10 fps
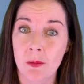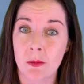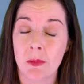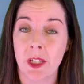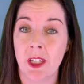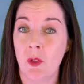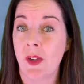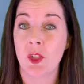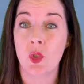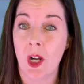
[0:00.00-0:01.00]
like if you have
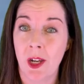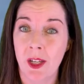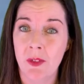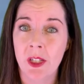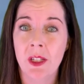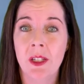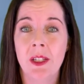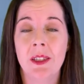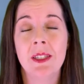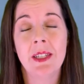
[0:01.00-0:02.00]
to drive,
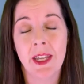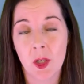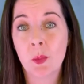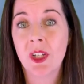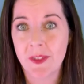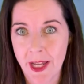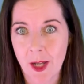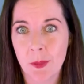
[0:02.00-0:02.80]
then take a brief nap.